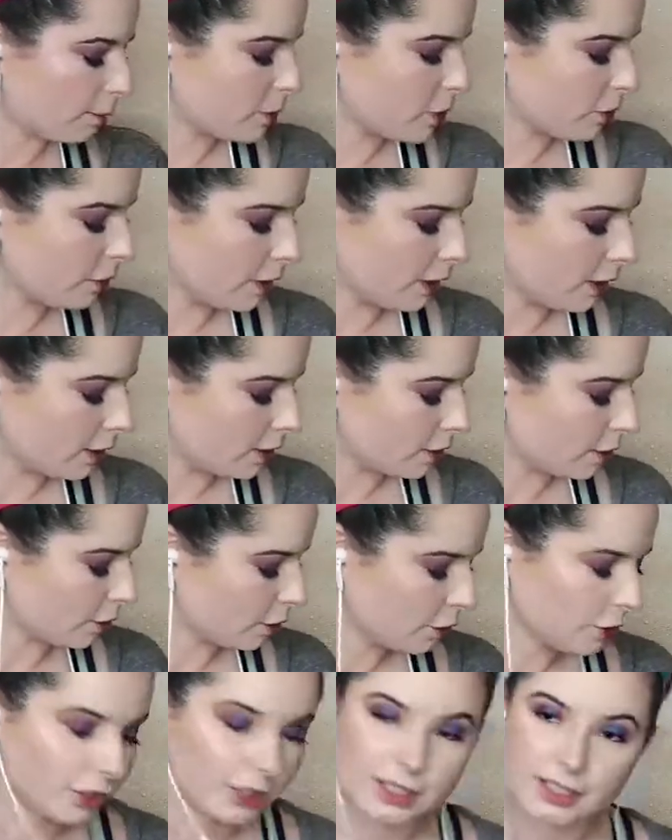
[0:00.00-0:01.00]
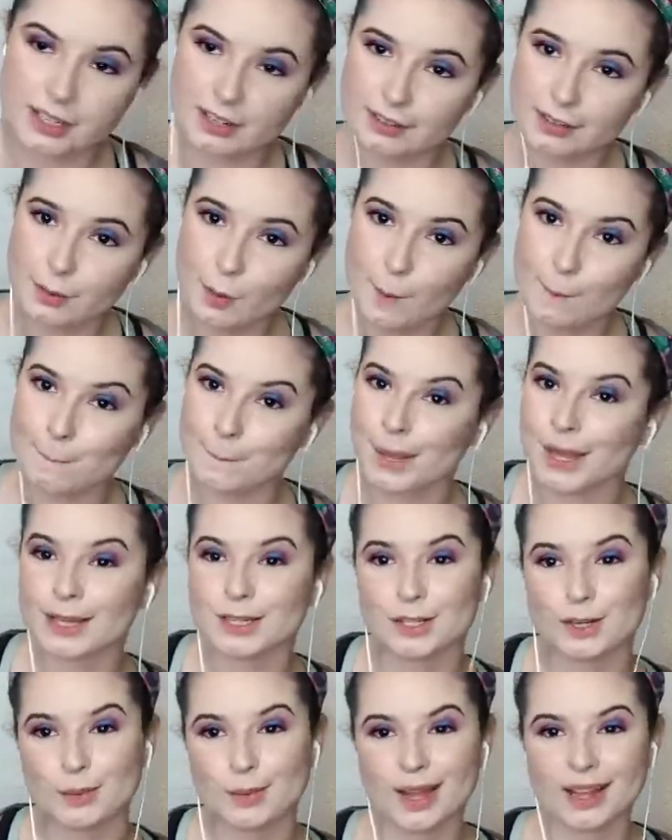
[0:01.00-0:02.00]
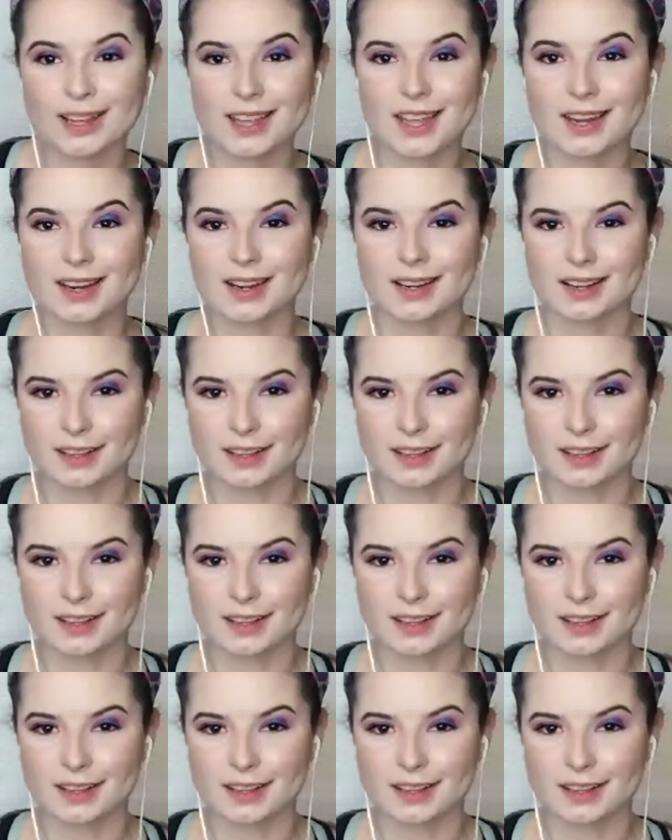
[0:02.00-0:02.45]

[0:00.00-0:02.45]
tuning into Couldn't Tell by Dermot Kennedy.